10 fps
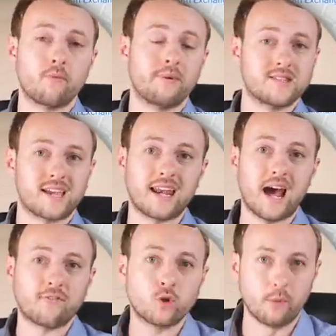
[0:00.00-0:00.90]
It means they're going to
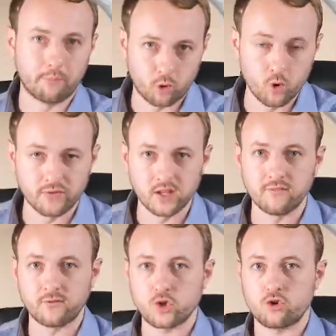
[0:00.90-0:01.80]
have to improve the
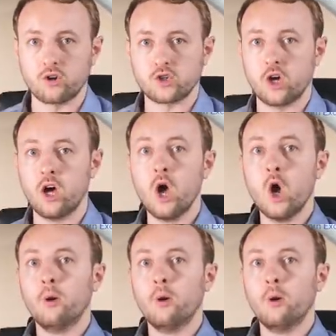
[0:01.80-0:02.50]
infrastructure,